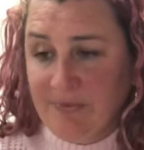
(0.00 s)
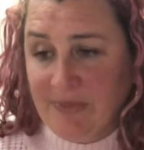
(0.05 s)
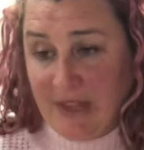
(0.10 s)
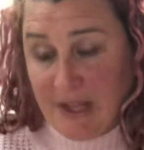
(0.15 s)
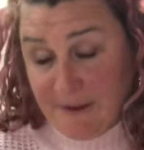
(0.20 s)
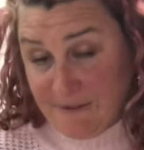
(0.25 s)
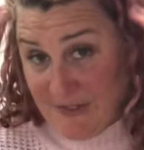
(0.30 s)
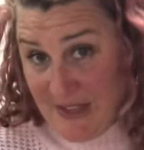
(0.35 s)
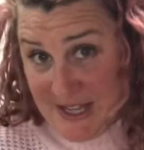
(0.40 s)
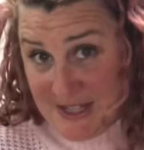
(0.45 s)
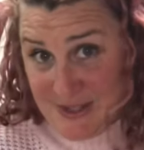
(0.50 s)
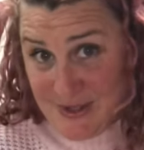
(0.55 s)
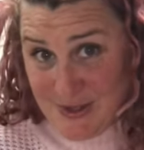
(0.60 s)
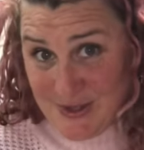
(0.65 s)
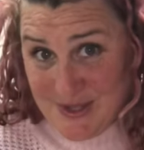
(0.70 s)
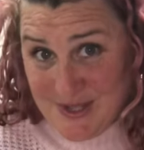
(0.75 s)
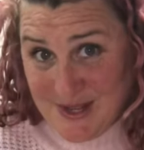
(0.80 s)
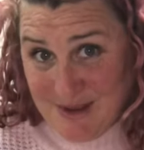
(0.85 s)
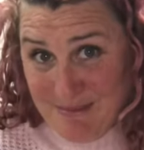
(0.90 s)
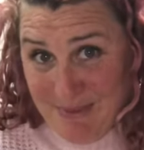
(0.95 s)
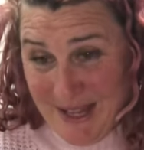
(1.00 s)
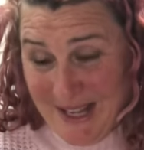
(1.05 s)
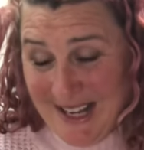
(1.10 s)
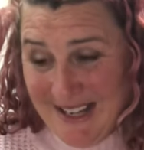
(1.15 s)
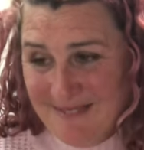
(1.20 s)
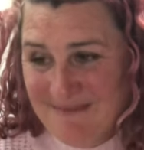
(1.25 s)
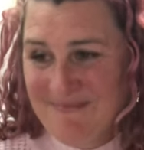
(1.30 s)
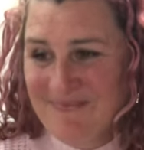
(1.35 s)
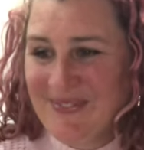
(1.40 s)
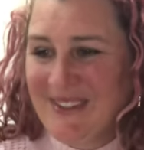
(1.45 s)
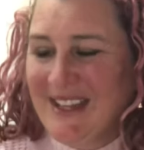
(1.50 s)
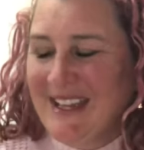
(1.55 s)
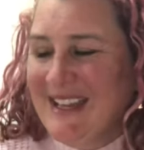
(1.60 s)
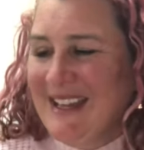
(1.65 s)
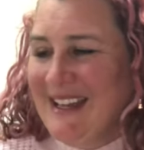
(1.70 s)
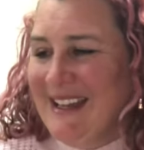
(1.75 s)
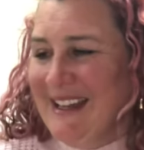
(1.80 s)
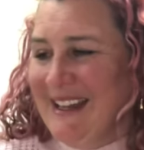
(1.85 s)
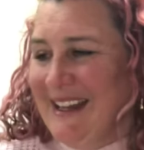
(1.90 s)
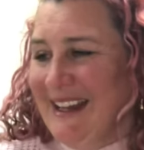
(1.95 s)
if that suits you better.
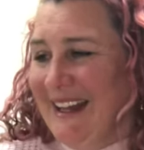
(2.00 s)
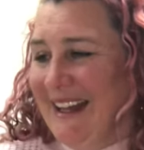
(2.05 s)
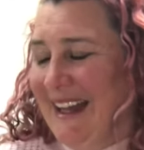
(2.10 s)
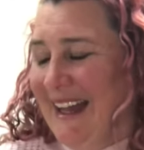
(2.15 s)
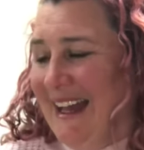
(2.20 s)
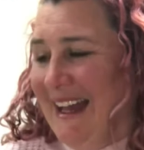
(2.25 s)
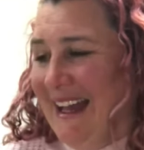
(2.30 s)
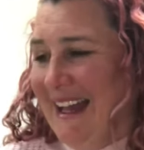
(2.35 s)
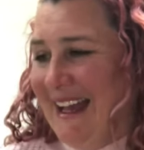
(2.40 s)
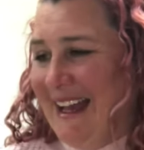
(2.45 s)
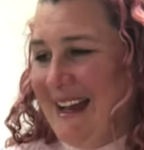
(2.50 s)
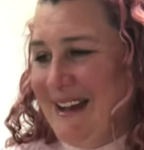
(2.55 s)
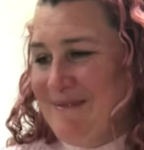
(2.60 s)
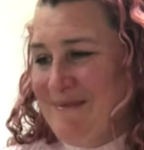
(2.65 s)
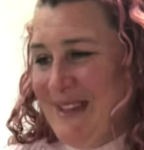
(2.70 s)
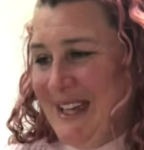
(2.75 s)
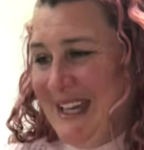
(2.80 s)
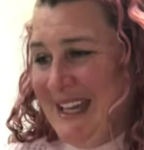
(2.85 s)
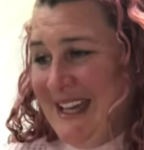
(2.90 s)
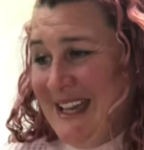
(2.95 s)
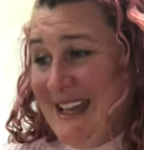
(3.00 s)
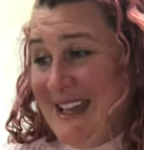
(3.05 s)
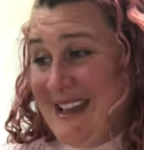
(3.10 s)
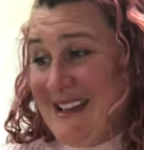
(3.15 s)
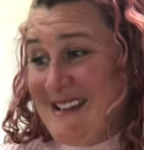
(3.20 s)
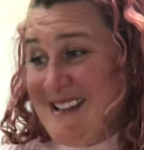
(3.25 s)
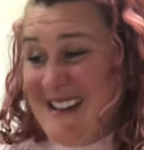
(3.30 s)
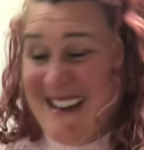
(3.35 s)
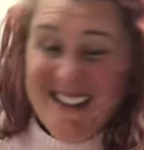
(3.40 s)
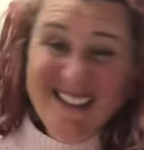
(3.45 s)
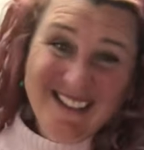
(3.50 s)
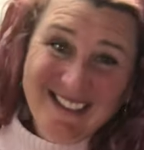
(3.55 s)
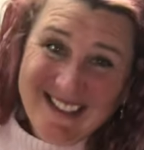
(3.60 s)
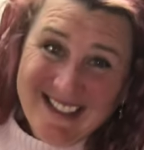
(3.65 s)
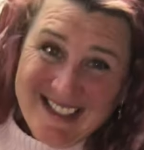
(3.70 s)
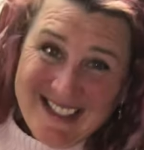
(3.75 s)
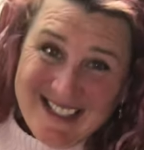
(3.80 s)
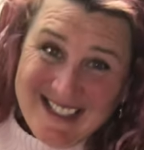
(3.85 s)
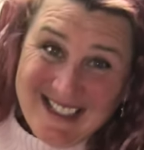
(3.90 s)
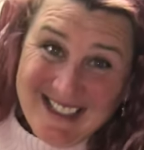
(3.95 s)
I don't
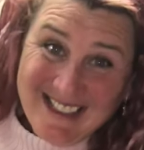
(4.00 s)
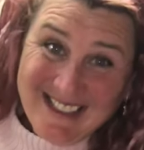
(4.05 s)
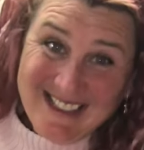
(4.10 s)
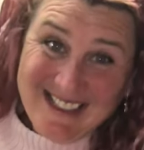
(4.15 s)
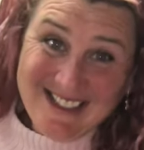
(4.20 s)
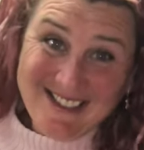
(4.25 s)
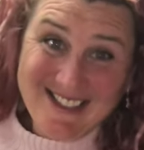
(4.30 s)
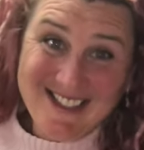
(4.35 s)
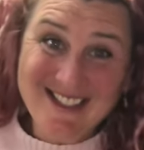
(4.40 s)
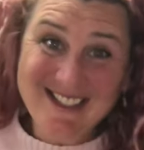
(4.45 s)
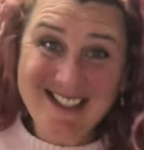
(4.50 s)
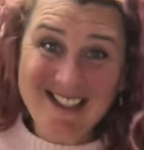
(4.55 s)
think there's anything else to